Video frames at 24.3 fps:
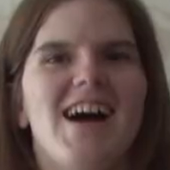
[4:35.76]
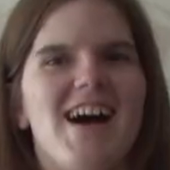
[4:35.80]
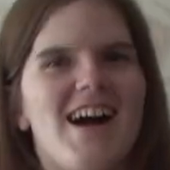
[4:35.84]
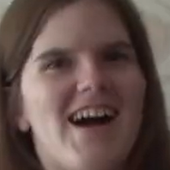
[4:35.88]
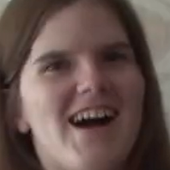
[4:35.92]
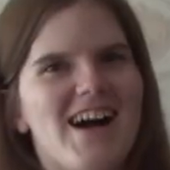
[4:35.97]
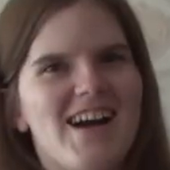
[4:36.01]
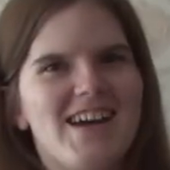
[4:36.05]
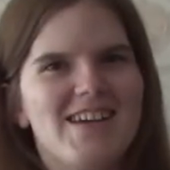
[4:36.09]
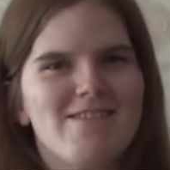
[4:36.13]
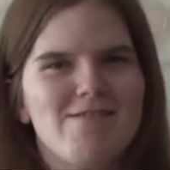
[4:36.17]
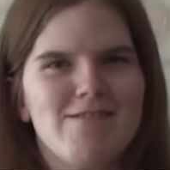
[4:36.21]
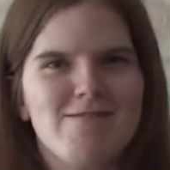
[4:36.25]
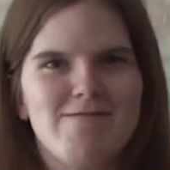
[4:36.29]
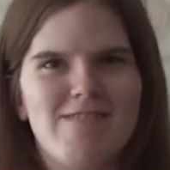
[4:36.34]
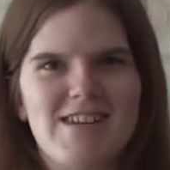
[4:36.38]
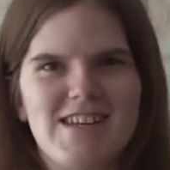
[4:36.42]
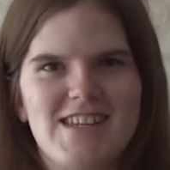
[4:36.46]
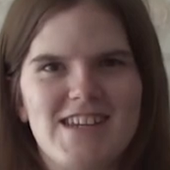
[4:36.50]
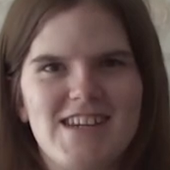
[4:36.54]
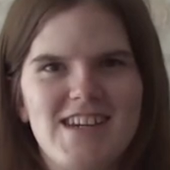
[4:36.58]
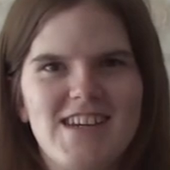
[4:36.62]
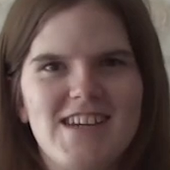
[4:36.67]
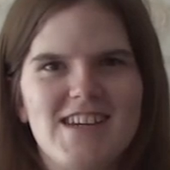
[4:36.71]
Hi
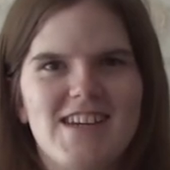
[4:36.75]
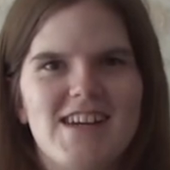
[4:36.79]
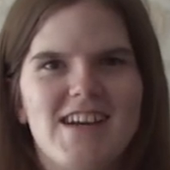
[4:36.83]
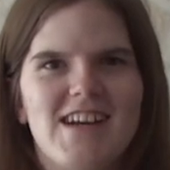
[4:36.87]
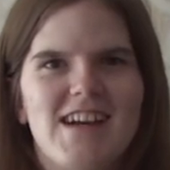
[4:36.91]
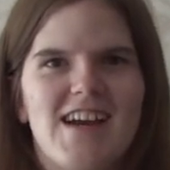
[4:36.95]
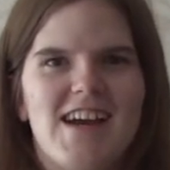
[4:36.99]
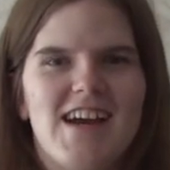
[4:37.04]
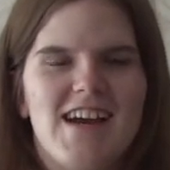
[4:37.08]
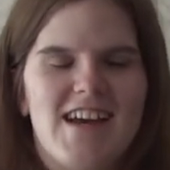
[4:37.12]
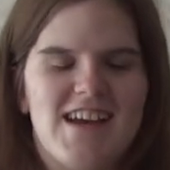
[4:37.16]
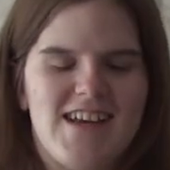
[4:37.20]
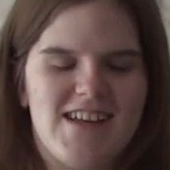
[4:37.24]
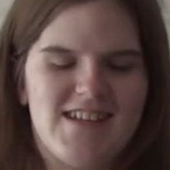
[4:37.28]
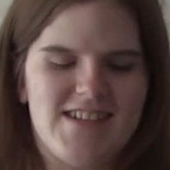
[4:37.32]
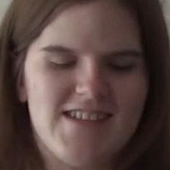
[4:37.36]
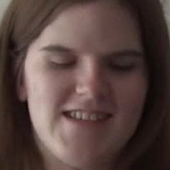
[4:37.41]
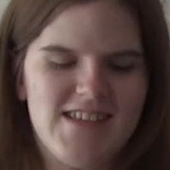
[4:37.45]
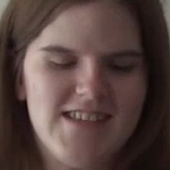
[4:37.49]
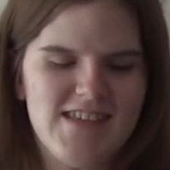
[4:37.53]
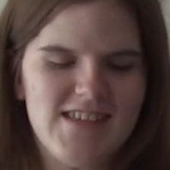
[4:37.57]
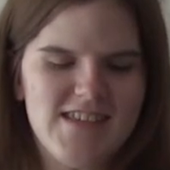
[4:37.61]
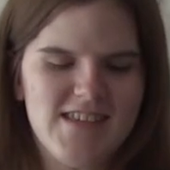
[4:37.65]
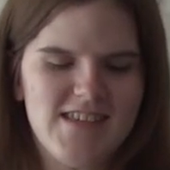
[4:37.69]
everybody!
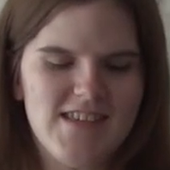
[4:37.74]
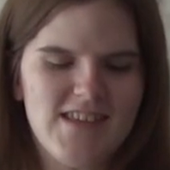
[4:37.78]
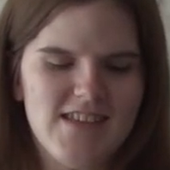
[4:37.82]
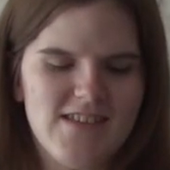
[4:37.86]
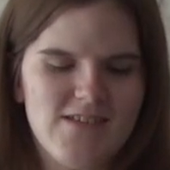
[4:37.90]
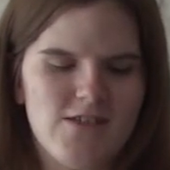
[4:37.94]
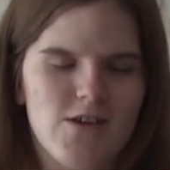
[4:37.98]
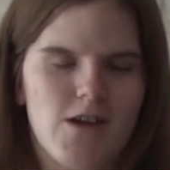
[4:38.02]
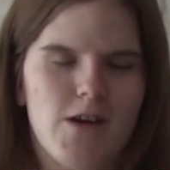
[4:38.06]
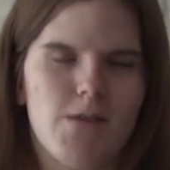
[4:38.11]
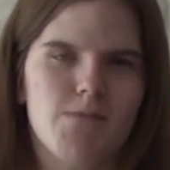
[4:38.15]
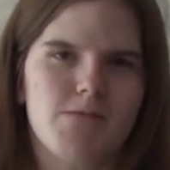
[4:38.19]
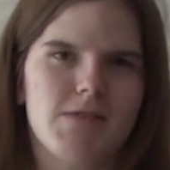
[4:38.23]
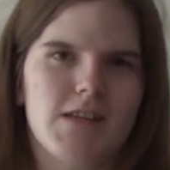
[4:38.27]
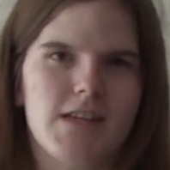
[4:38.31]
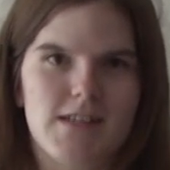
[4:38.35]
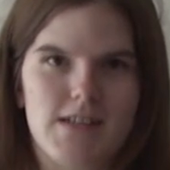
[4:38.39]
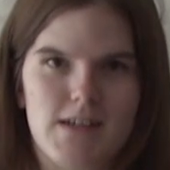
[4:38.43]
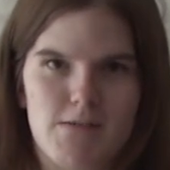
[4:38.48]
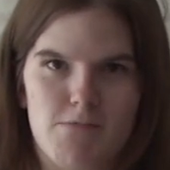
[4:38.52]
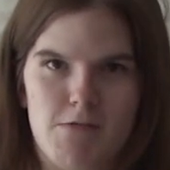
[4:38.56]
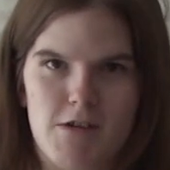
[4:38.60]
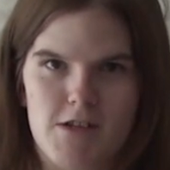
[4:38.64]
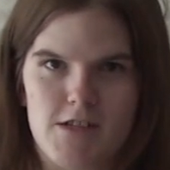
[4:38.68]
And this is a top
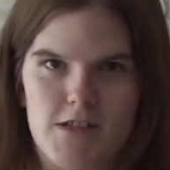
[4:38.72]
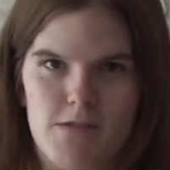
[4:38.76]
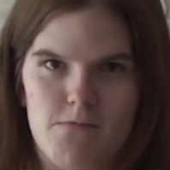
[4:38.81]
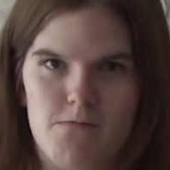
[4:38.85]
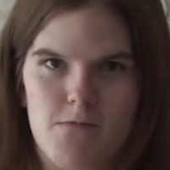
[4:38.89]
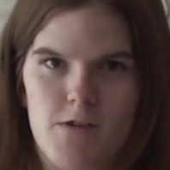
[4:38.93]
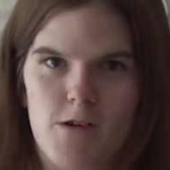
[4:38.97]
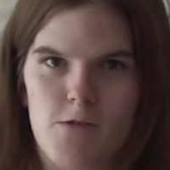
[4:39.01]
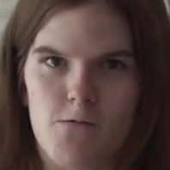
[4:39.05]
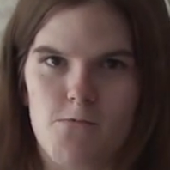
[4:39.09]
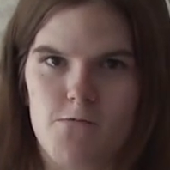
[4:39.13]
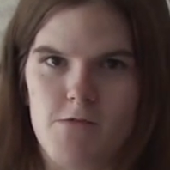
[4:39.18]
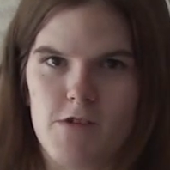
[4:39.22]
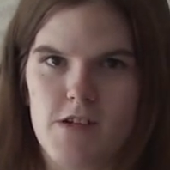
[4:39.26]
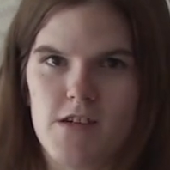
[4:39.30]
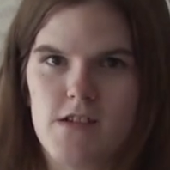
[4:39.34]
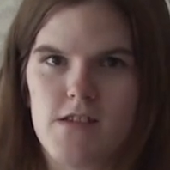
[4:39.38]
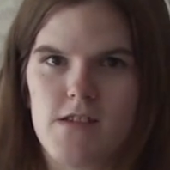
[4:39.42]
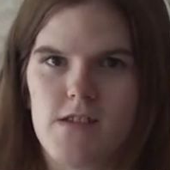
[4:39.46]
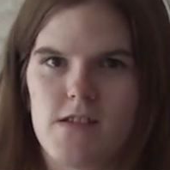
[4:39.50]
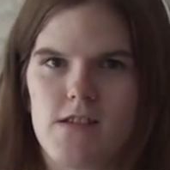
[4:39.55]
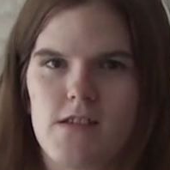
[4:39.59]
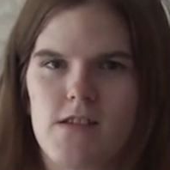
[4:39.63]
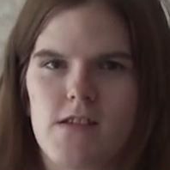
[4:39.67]
that I bought at
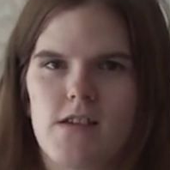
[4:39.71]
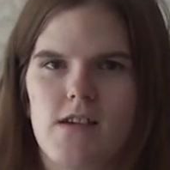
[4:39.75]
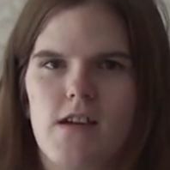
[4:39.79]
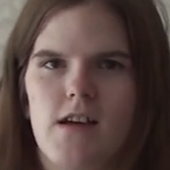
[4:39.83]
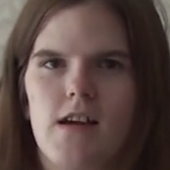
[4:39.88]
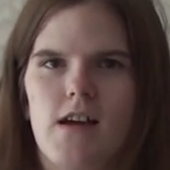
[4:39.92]
Bonprix.